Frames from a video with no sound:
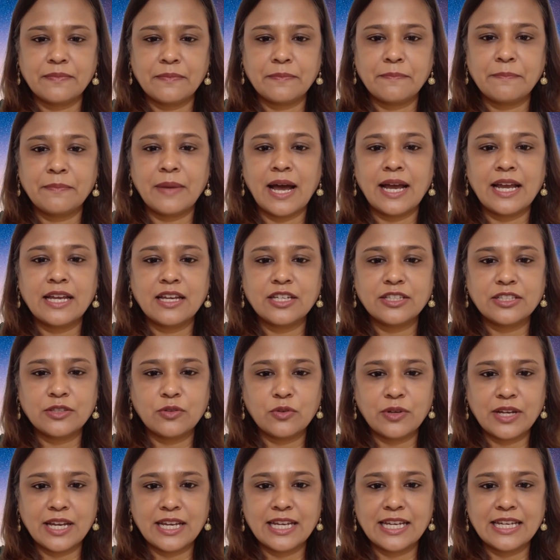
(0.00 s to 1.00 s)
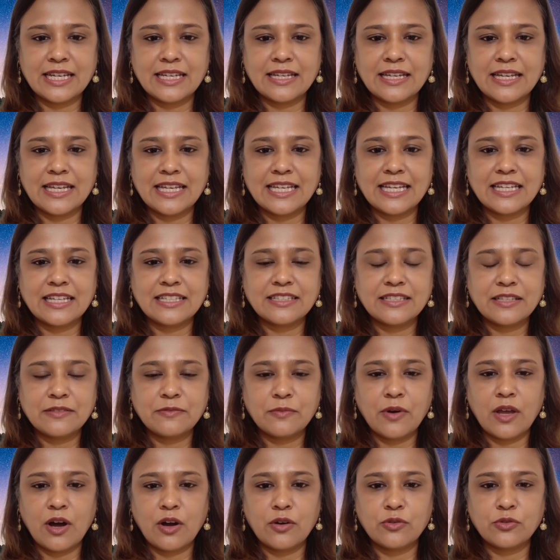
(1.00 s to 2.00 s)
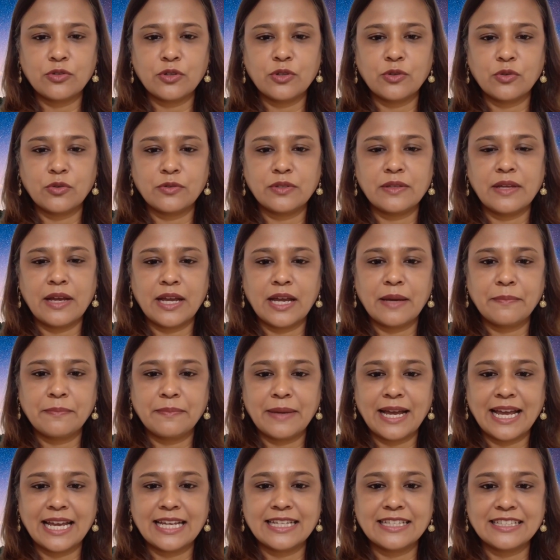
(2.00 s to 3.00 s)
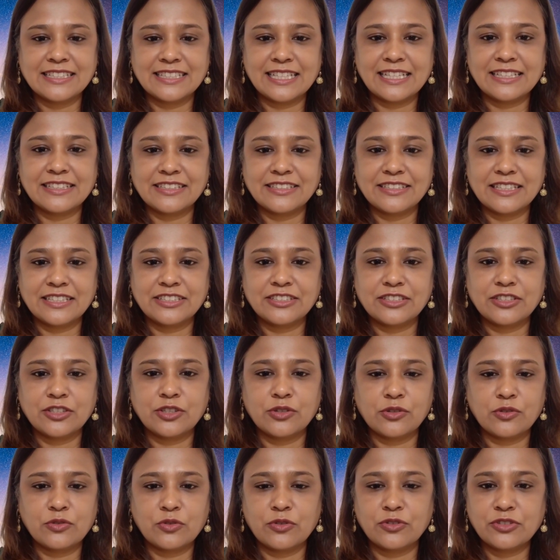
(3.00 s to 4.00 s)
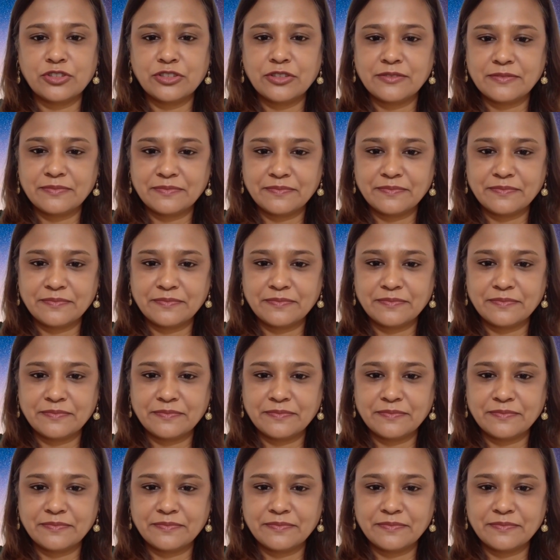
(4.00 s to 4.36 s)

Miles away, in a small room, a man sensed this news.